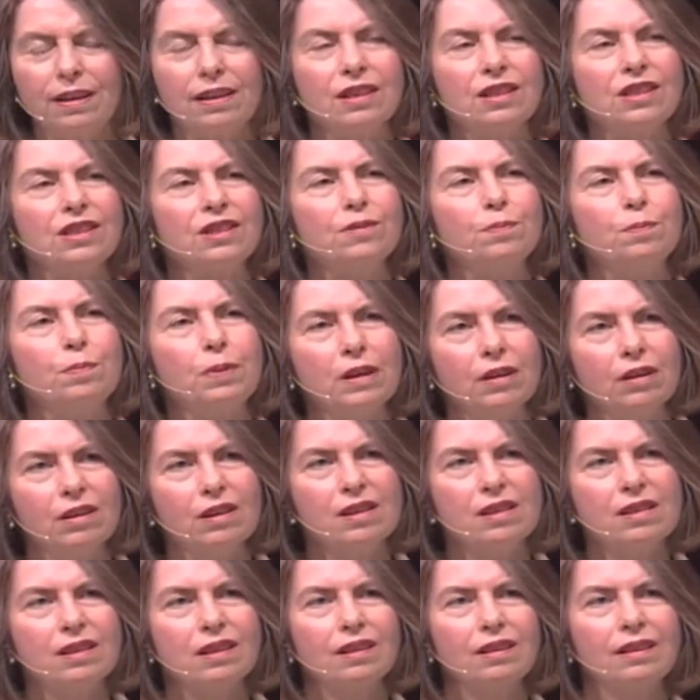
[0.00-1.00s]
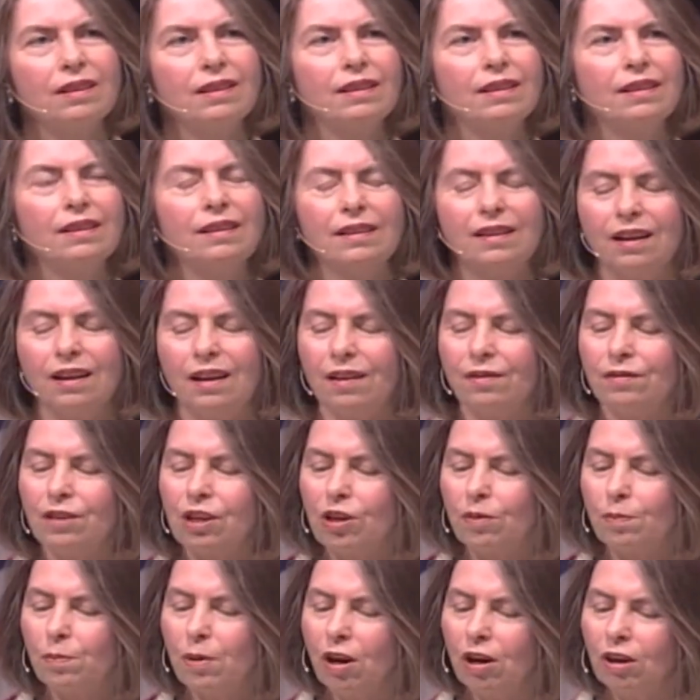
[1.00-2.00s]
the spirit of the
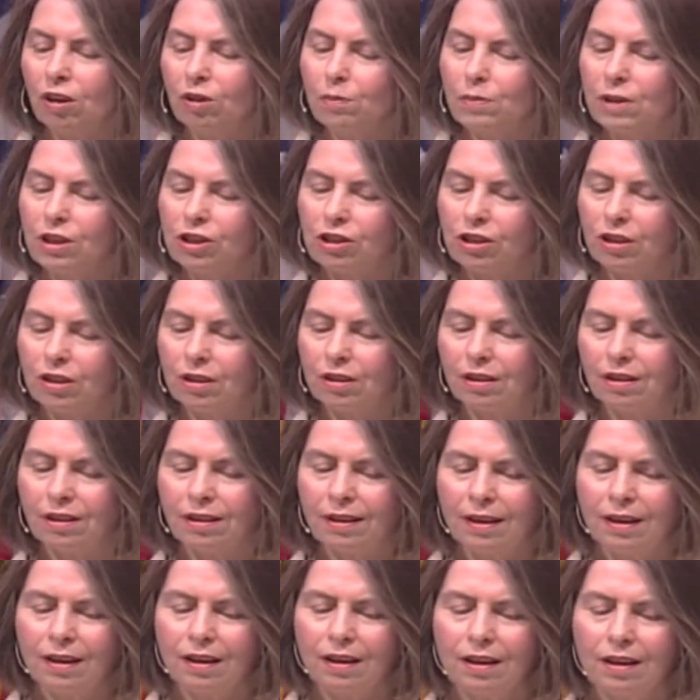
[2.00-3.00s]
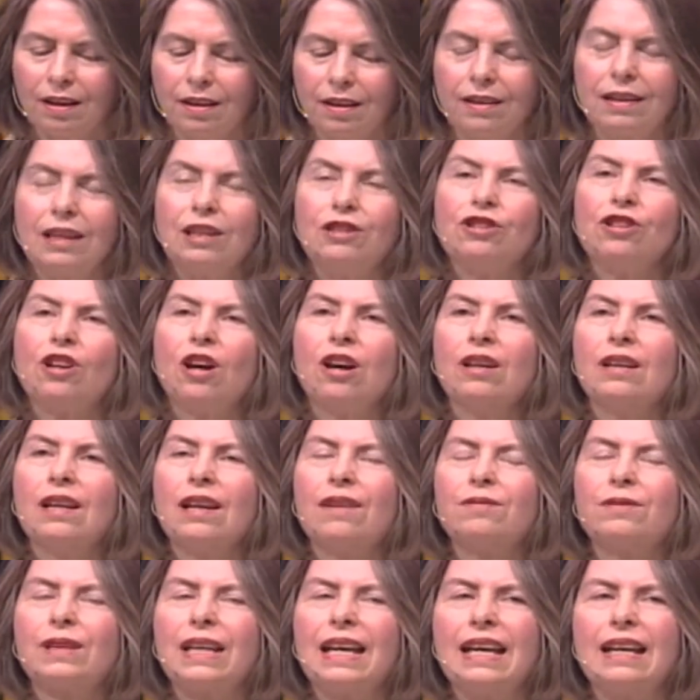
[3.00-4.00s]
Apollo mission that John
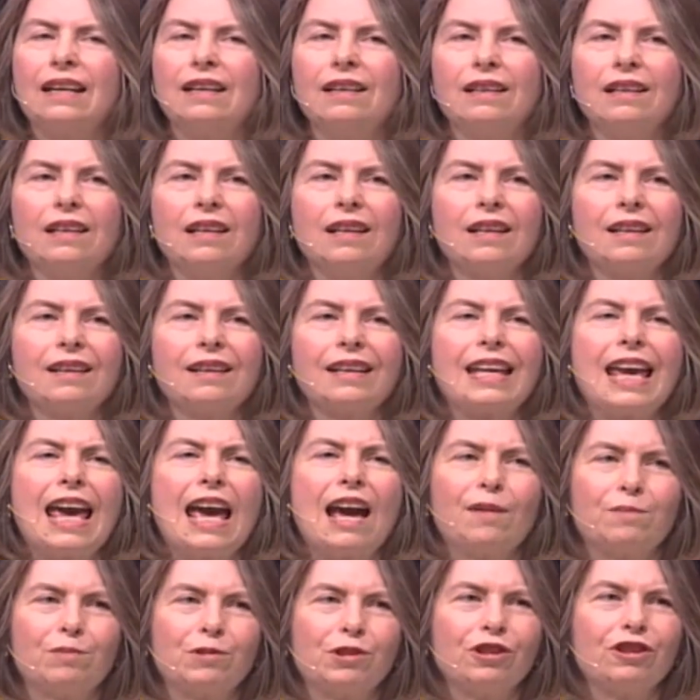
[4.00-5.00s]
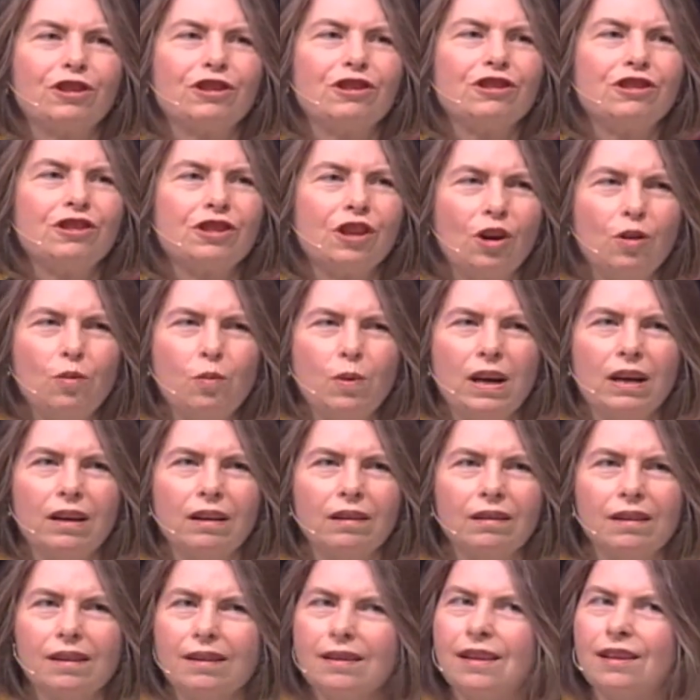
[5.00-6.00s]
F. Kennedy captured so
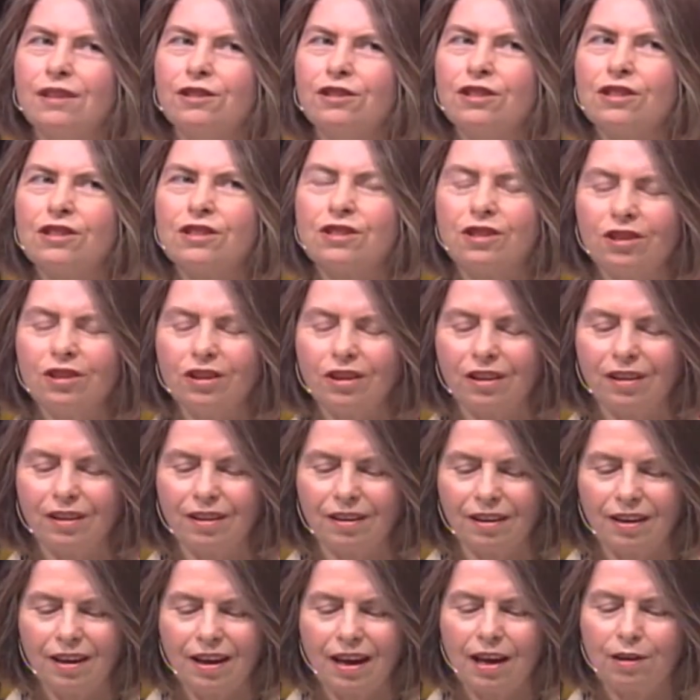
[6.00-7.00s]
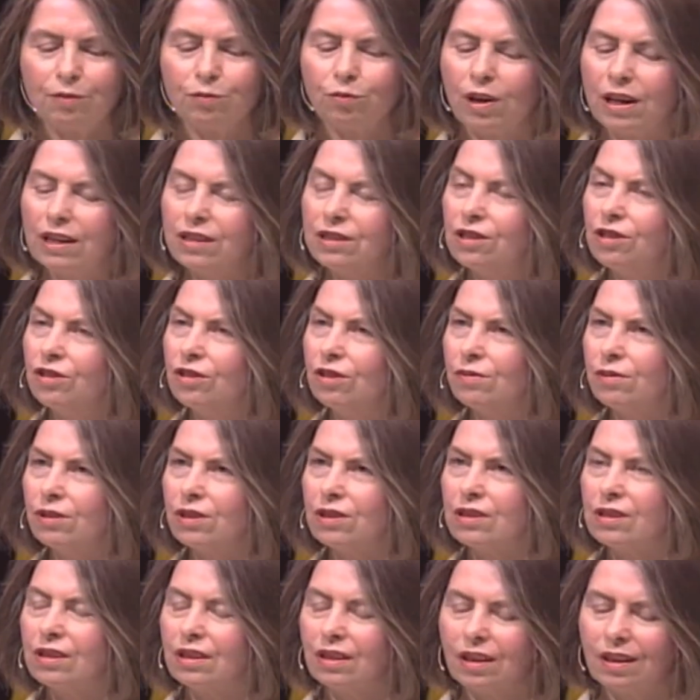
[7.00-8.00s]
well and understood at Rice
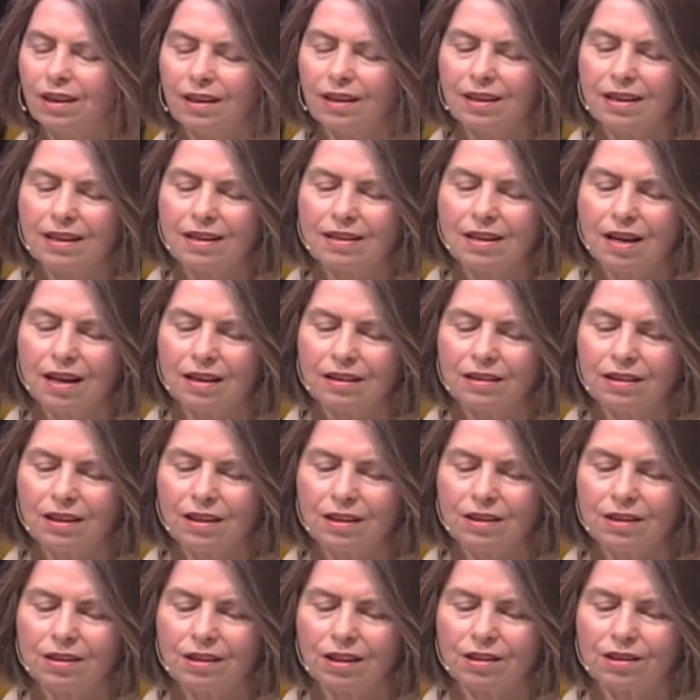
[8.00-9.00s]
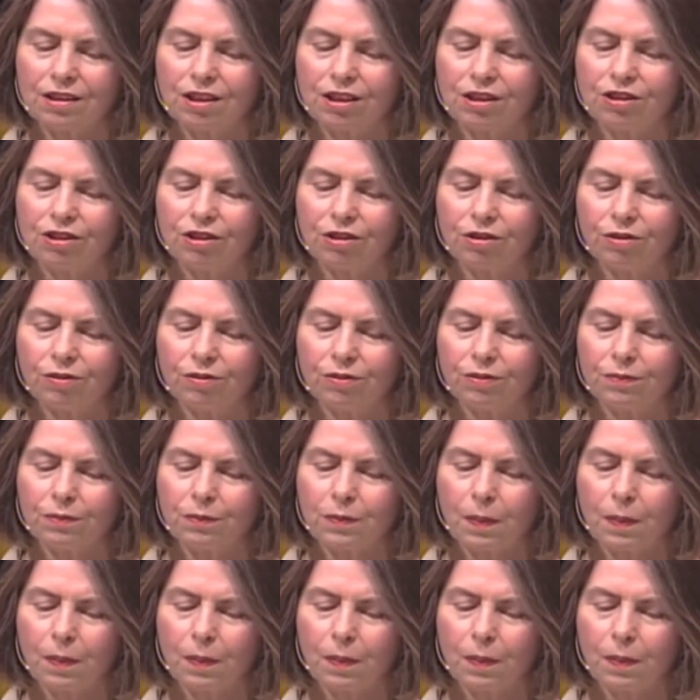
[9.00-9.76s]
University in 1962.